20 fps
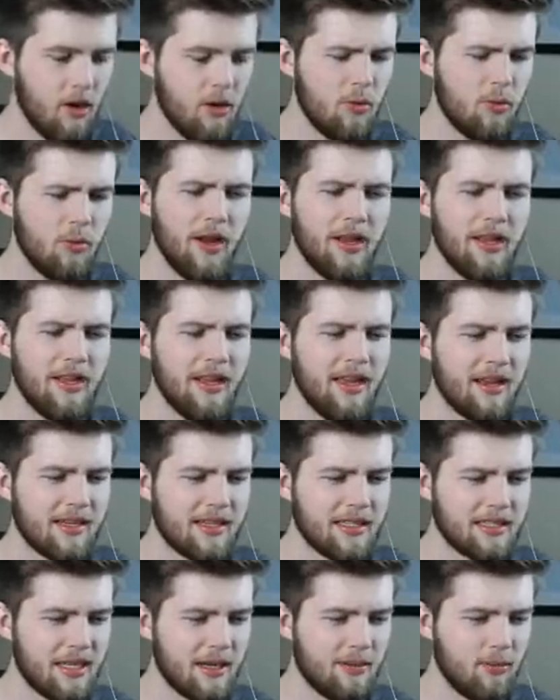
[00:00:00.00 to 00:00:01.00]
Oh, right, yeah,
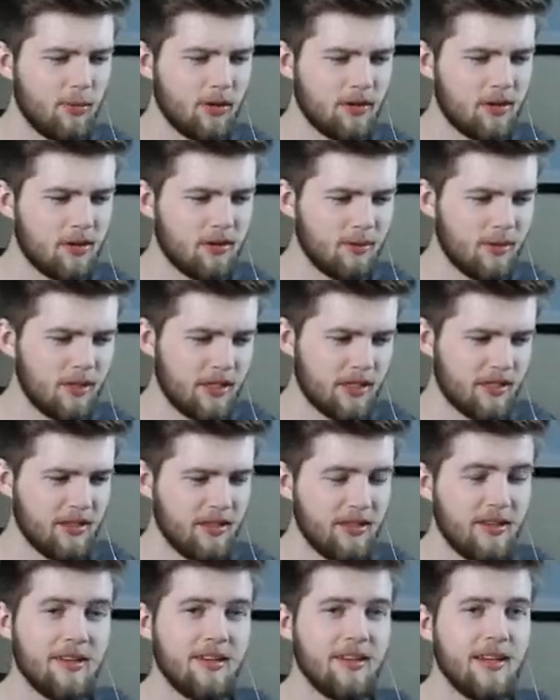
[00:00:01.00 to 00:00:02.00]
because I'm worth three.
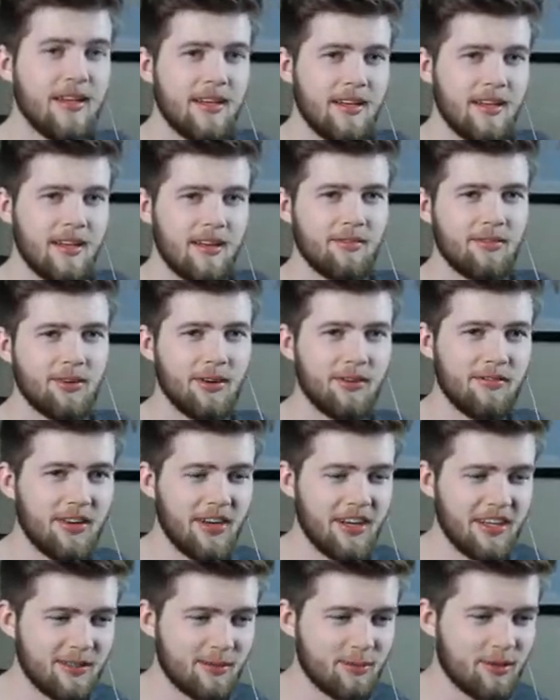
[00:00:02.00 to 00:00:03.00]
I'm very
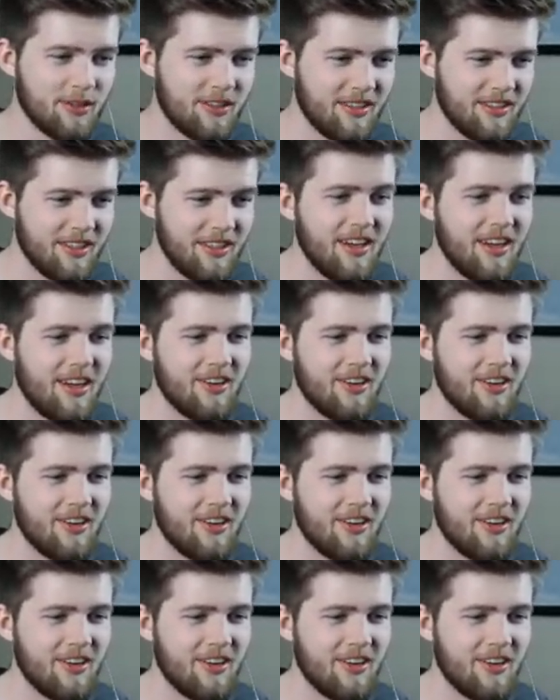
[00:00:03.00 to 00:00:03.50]
valuable.